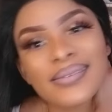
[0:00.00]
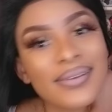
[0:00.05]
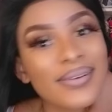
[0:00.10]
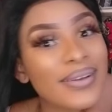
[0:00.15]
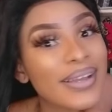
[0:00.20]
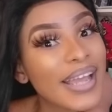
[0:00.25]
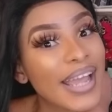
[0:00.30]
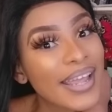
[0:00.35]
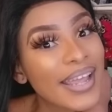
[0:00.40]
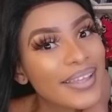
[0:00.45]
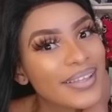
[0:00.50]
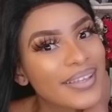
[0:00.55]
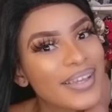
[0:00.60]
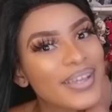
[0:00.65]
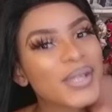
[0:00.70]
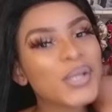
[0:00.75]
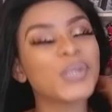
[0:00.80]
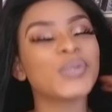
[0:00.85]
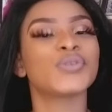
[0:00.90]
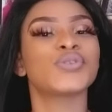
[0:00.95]
Okay,
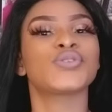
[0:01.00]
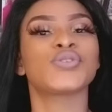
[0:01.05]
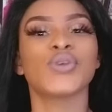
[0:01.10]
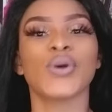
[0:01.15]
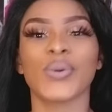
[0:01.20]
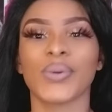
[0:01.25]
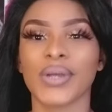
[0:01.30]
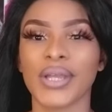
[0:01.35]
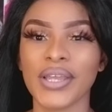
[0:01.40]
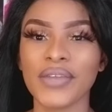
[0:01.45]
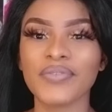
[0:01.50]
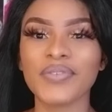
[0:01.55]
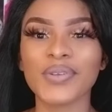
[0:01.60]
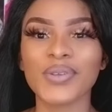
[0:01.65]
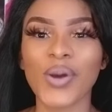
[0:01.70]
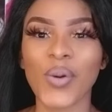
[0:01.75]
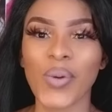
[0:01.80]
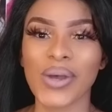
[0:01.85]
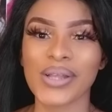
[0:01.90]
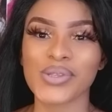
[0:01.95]
so if you
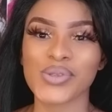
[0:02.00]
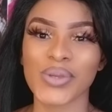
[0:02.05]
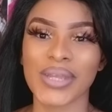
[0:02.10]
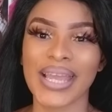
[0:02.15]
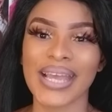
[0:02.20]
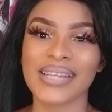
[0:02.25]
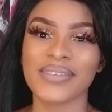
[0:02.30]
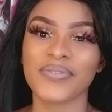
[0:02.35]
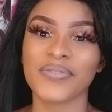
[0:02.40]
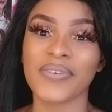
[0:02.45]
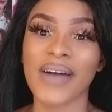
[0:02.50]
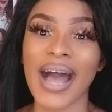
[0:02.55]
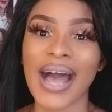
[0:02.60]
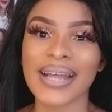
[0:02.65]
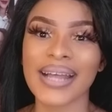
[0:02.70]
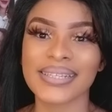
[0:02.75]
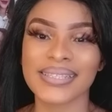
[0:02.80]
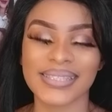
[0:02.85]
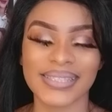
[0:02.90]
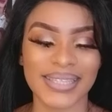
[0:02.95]
don't want to get
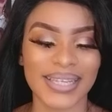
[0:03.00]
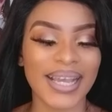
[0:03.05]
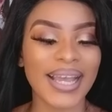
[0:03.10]
fat